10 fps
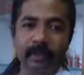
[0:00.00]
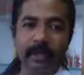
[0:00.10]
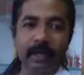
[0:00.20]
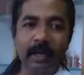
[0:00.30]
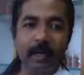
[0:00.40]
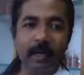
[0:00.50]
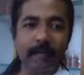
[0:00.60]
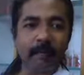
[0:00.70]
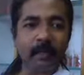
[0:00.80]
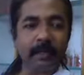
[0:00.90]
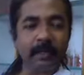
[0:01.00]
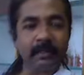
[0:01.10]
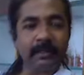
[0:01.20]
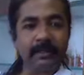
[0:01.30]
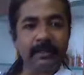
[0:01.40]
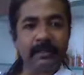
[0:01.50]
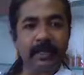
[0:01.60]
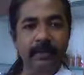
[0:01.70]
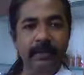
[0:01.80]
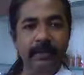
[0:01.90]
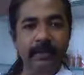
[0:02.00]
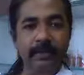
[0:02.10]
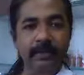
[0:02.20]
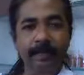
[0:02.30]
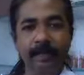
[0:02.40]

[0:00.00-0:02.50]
then how important is his advice?